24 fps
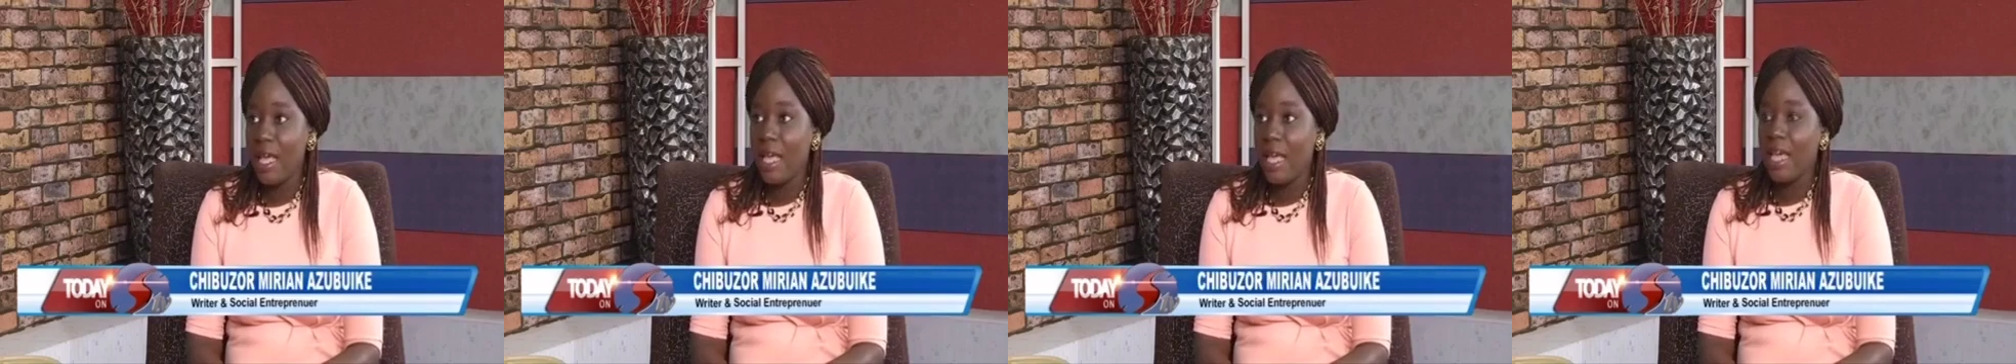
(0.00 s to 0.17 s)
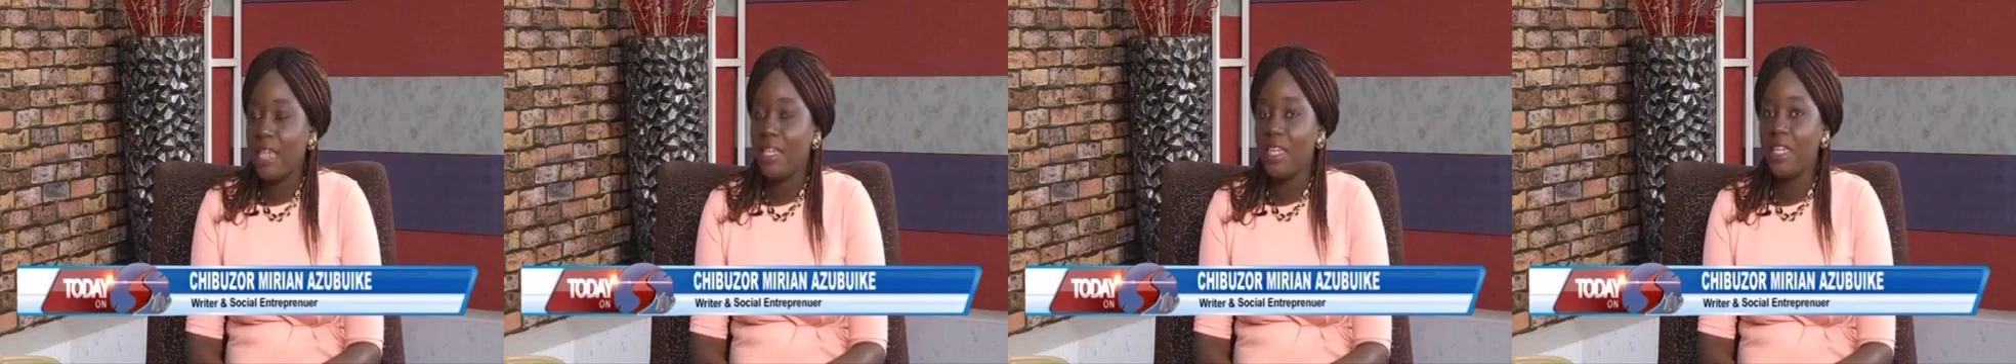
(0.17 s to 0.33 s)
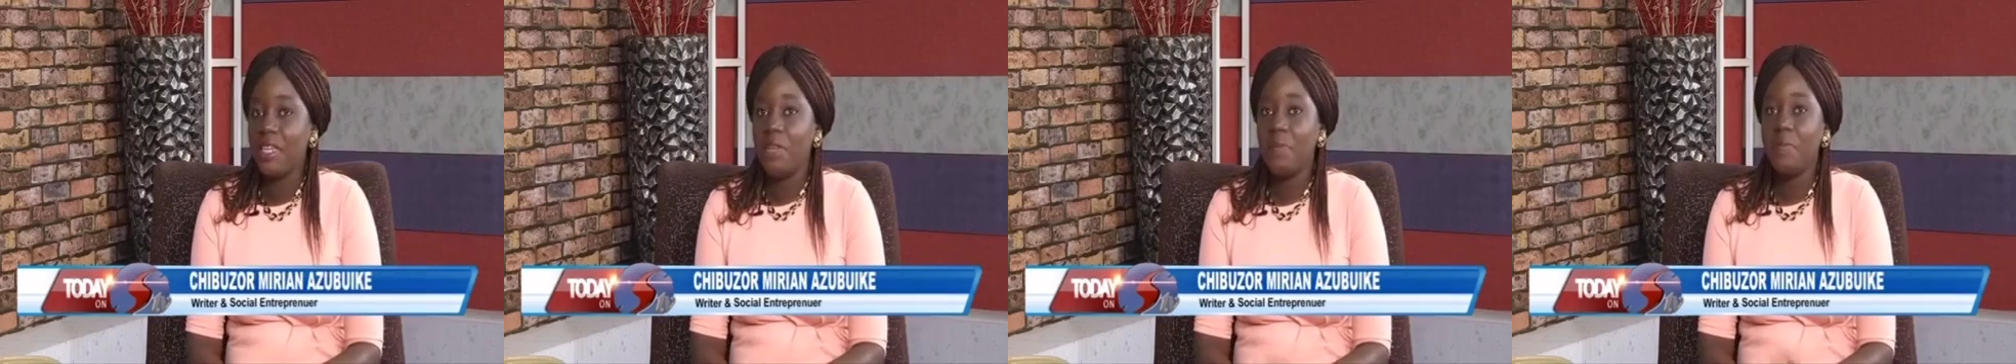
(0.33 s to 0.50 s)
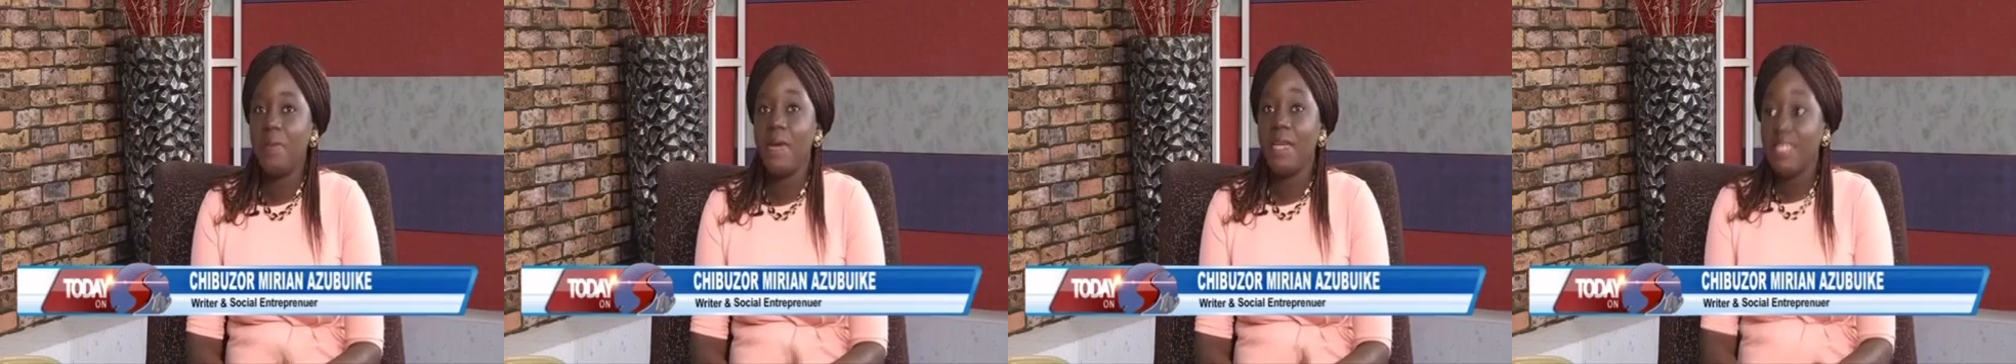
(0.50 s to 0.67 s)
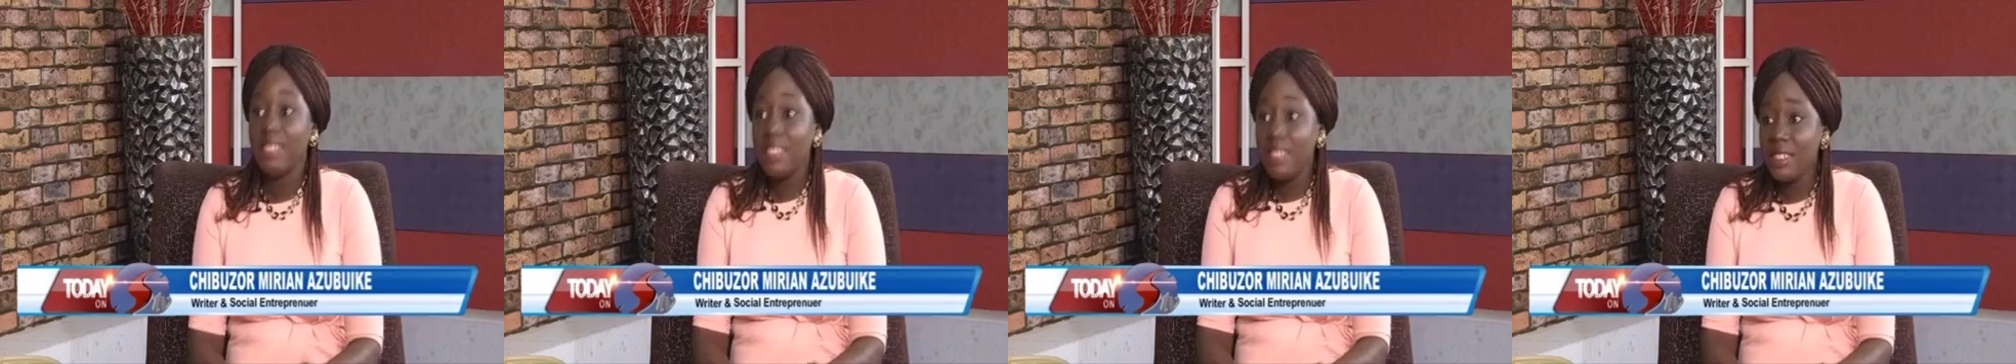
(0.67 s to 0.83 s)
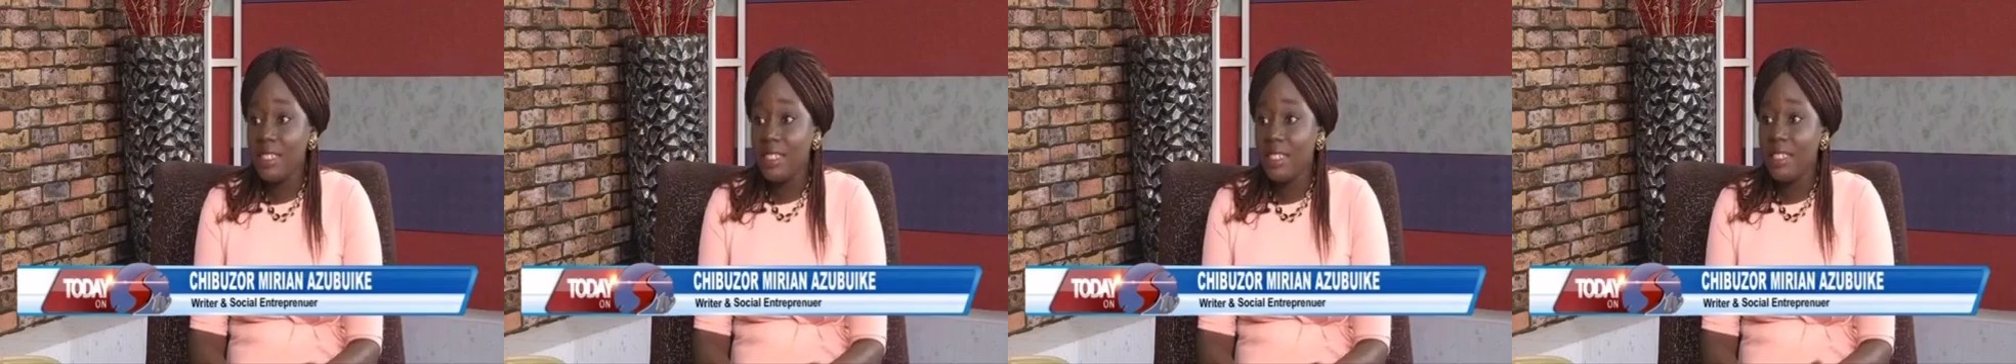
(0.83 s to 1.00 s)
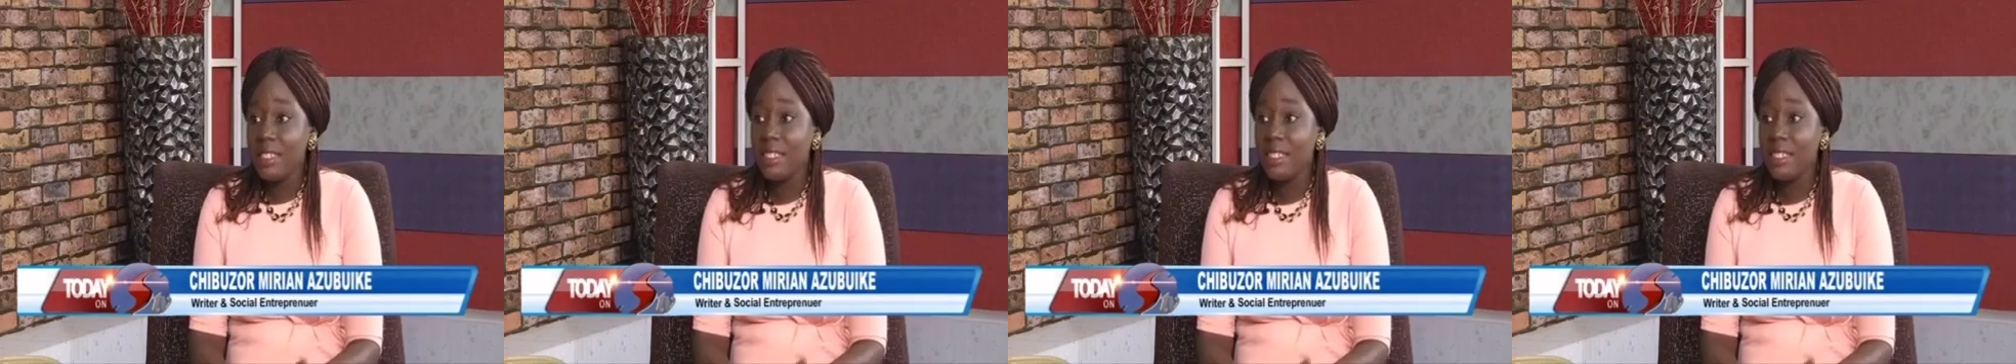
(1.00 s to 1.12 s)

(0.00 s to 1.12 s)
And then imagine